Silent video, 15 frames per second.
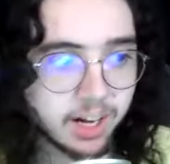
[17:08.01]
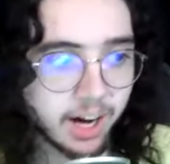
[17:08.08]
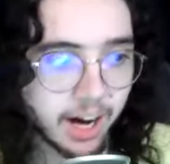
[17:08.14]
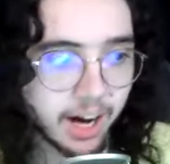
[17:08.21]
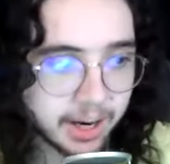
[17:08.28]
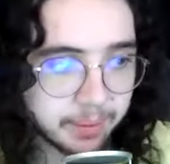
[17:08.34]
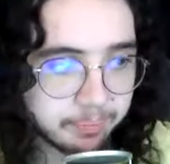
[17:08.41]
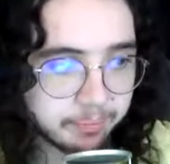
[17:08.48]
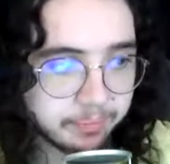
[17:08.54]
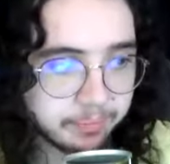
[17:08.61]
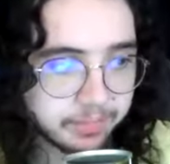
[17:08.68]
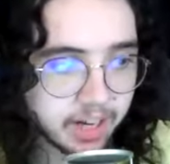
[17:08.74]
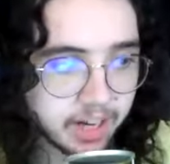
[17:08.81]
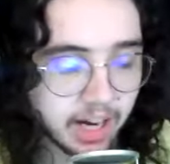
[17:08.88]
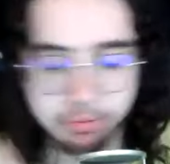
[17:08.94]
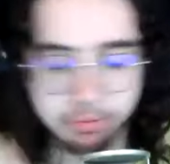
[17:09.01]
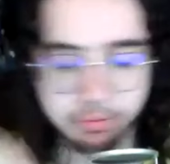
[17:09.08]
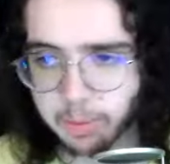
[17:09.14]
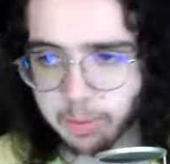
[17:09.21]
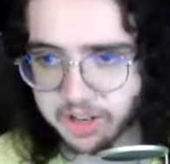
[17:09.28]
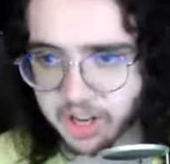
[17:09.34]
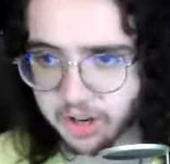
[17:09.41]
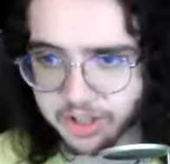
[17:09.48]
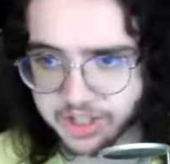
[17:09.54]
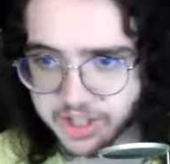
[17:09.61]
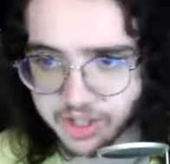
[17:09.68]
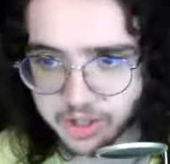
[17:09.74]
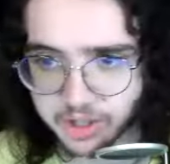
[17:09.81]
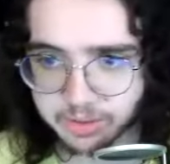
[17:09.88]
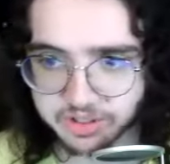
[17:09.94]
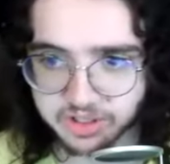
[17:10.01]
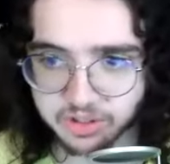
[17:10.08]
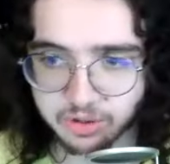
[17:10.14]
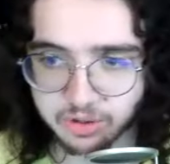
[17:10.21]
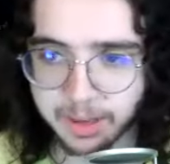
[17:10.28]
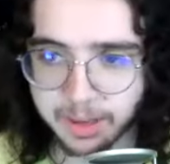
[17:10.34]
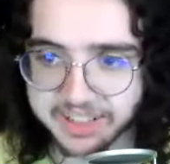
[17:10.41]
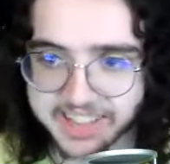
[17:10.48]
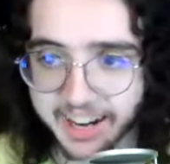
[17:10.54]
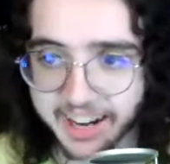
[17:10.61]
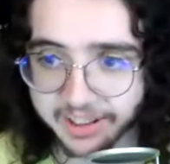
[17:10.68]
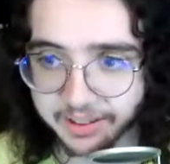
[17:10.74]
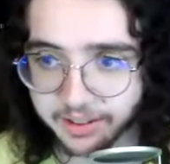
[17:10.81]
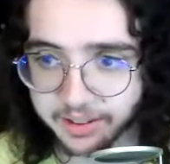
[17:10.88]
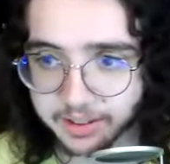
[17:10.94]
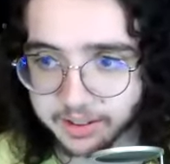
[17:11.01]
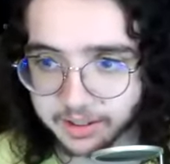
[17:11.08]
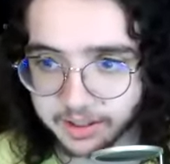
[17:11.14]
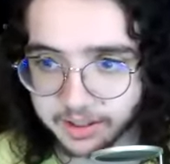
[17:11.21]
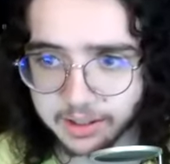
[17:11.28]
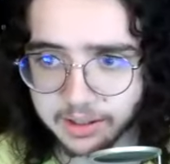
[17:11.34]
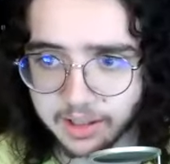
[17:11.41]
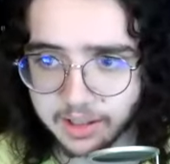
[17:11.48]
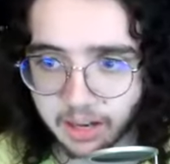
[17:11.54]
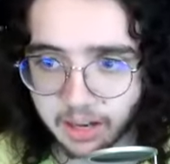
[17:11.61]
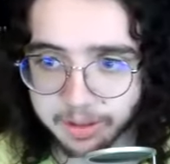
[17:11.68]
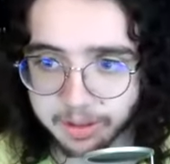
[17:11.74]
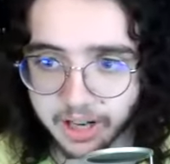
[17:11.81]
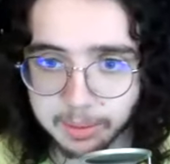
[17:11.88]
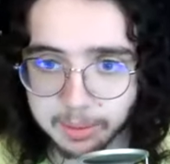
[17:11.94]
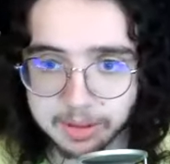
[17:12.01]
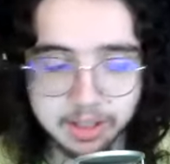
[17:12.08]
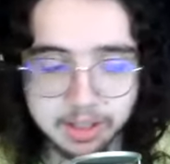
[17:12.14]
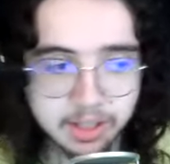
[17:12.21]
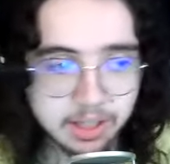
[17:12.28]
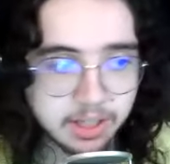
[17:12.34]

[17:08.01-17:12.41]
Um, and Robert Downey Jr. was just spectacular in Oppenheimer.